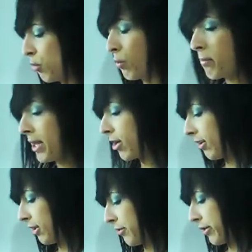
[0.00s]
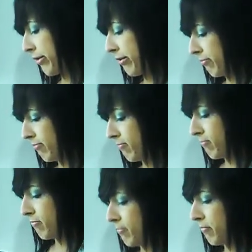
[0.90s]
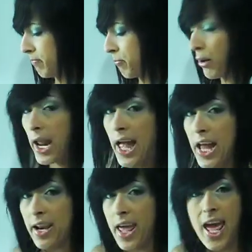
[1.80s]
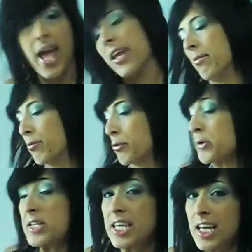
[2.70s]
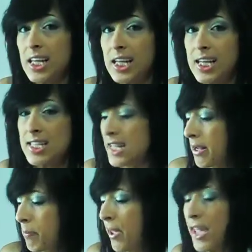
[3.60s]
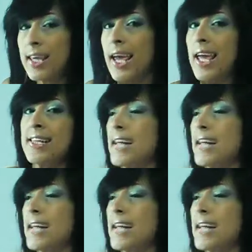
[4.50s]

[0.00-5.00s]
We make all of our bread and tortillas and pancakes